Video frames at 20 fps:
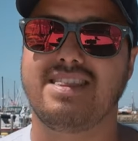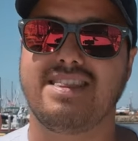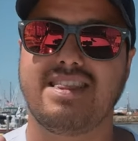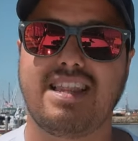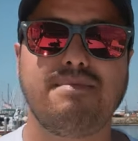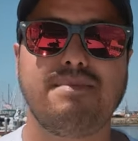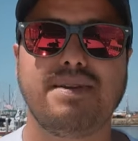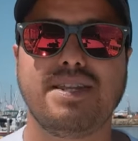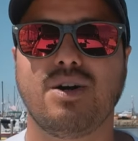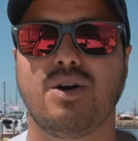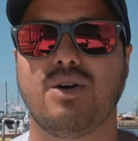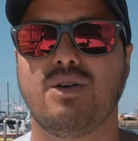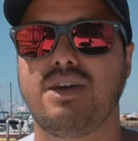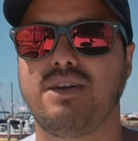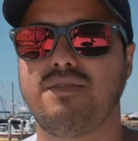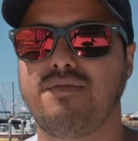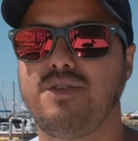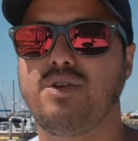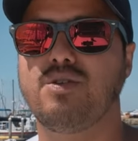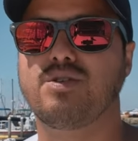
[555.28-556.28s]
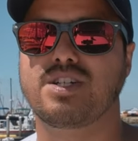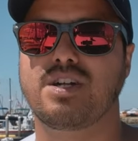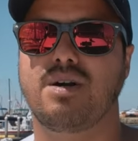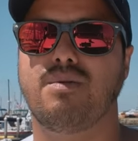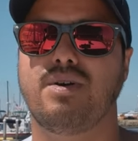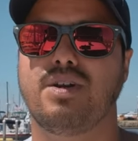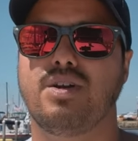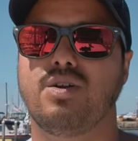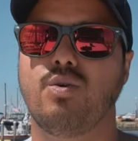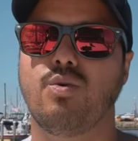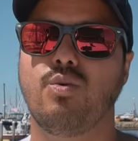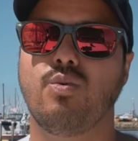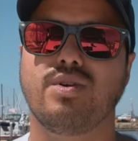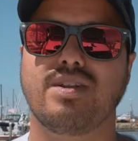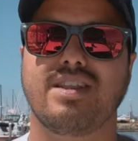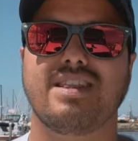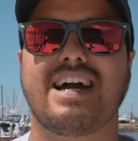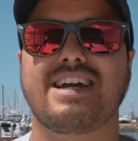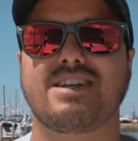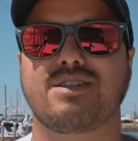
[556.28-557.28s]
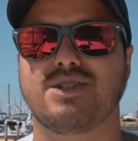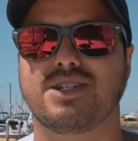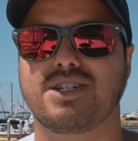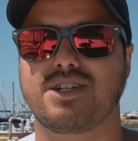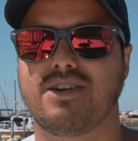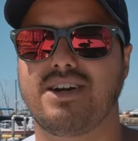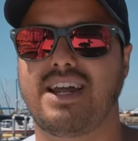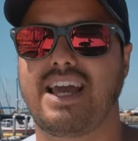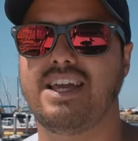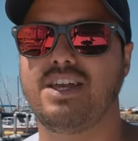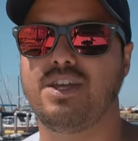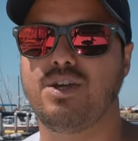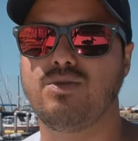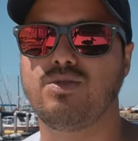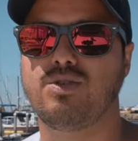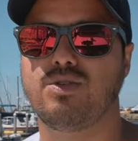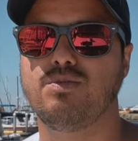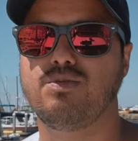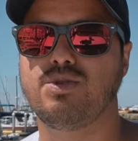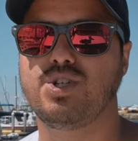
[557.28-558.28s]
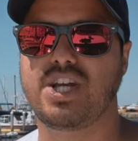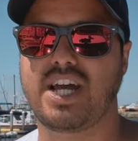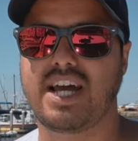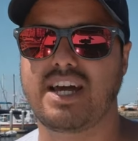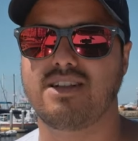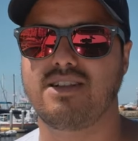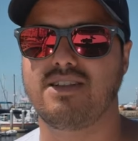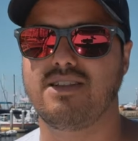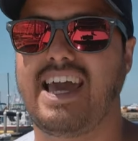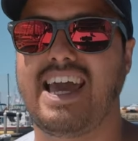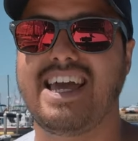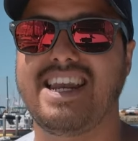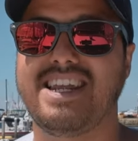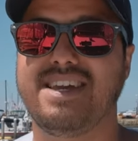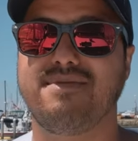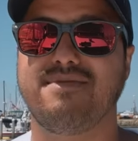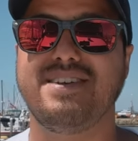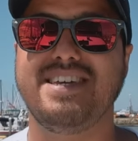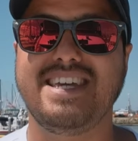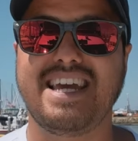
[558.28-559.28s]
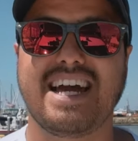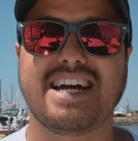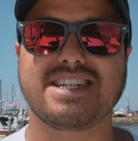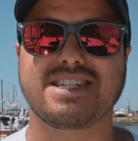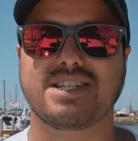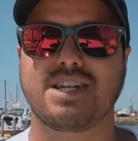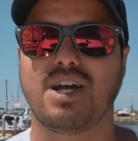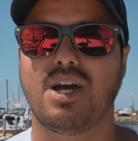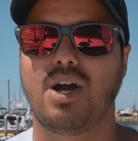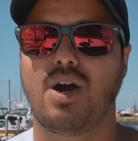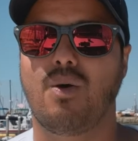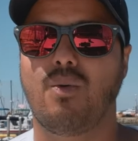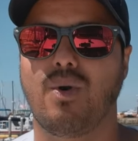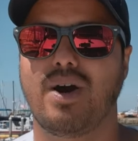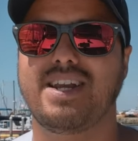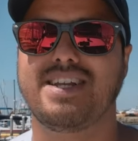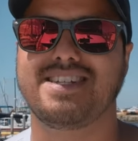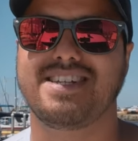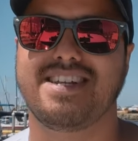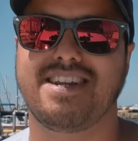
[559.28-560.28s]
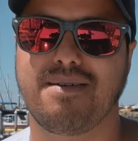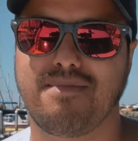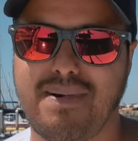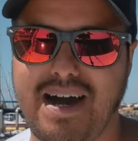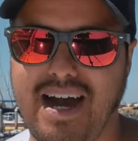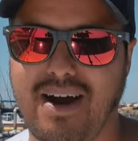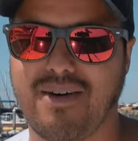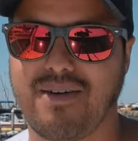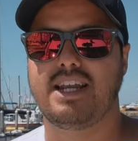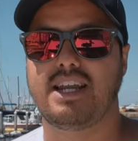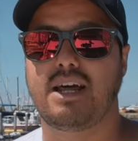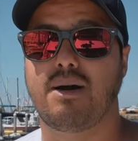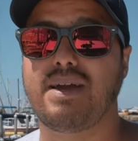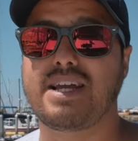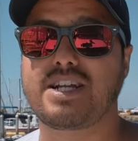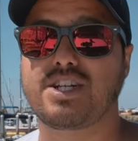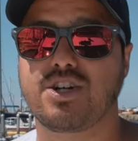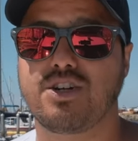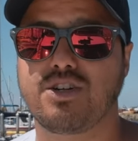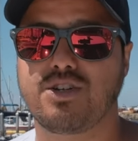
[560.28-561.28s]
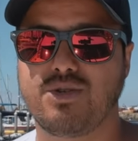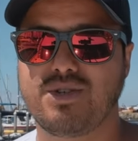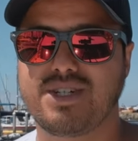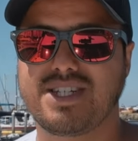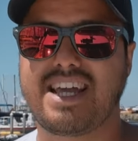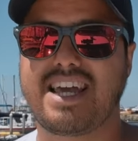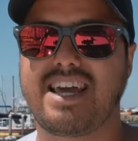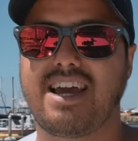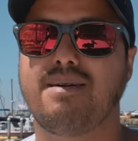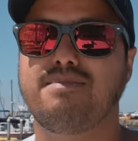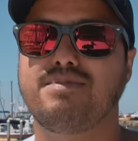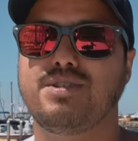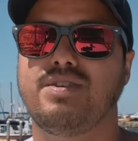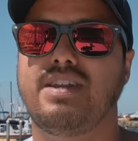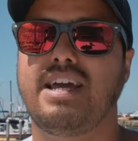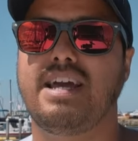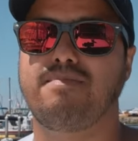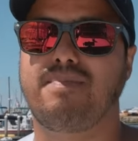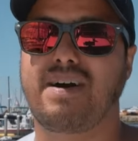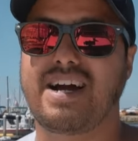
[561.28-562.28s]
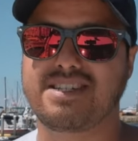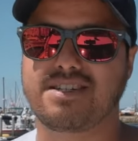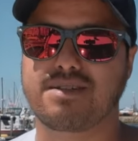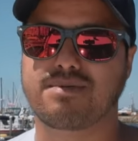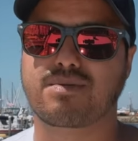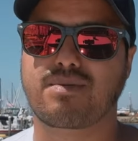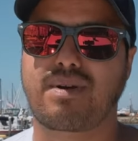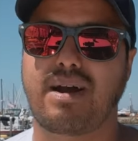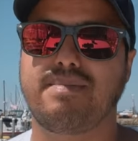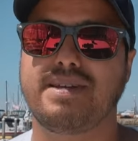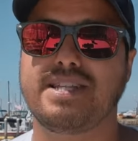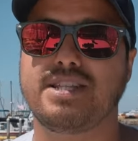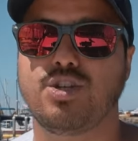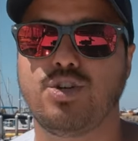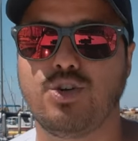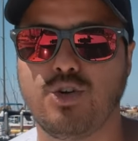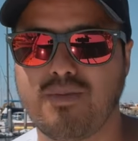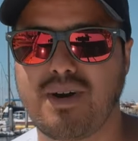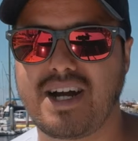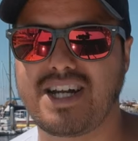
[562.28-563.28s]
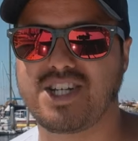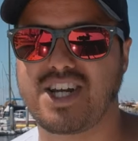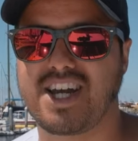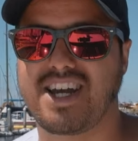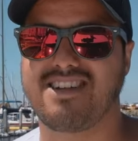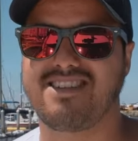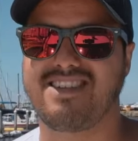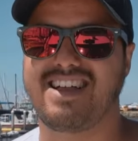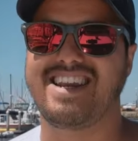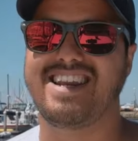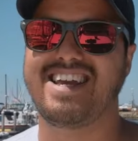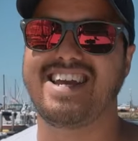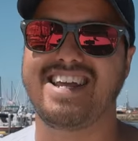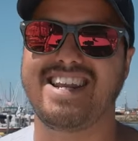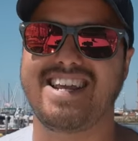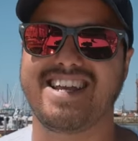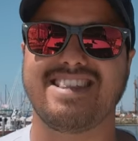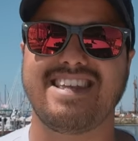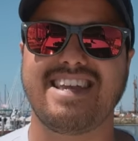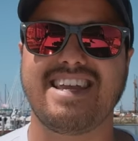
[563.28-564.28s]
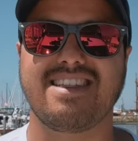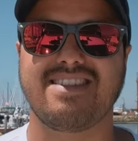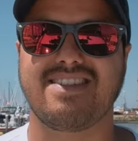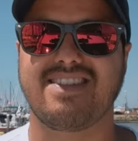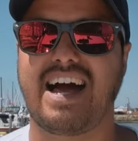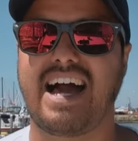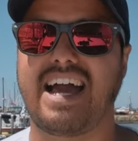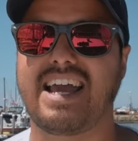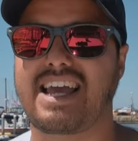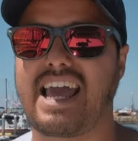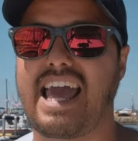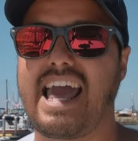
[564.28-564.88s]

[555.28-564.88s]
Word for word: Let me know if you're someone who would like to start a YouTube channel and if yes, what is it about? Now make sure to stay up to date by subscribing to my channel and hitting the like